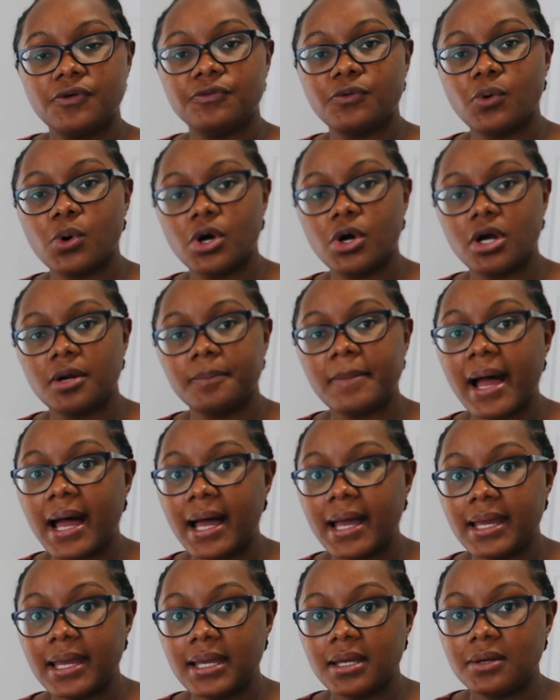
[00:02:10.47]
for
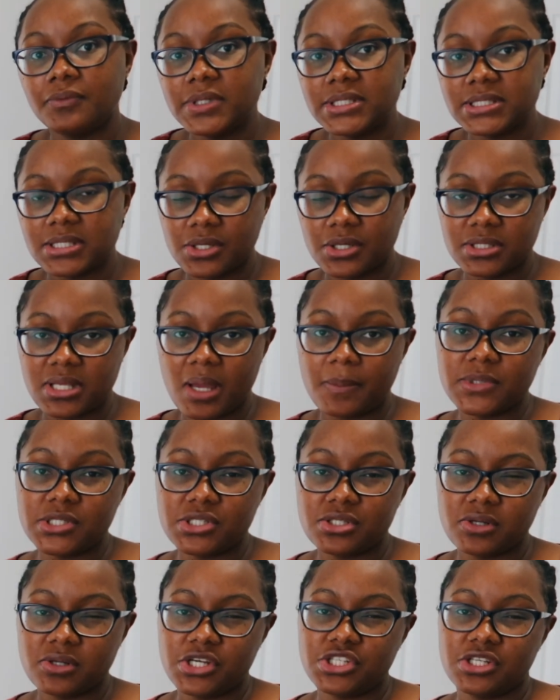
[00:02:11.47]
my return
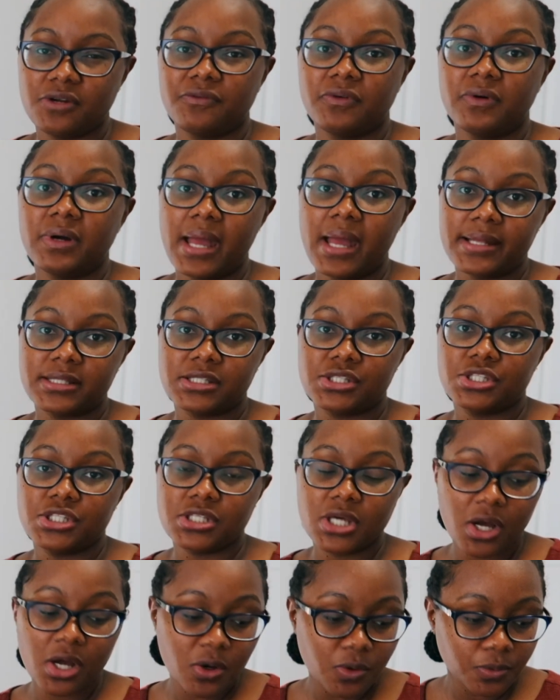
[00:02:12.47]
demonstration for head to
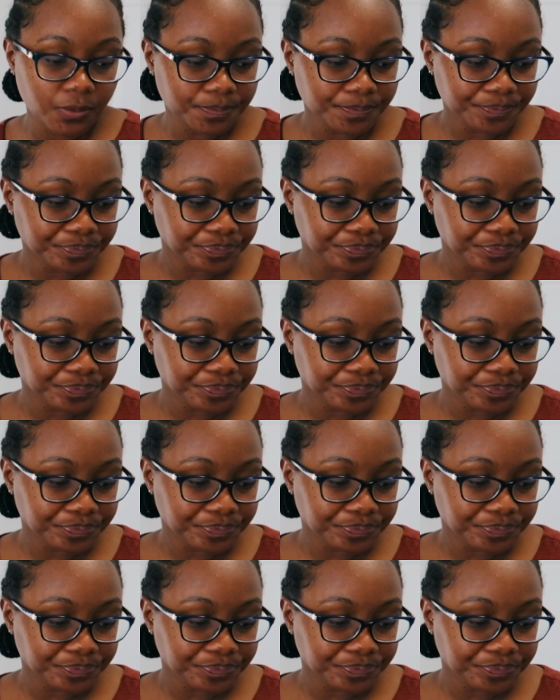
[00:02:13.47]
toe.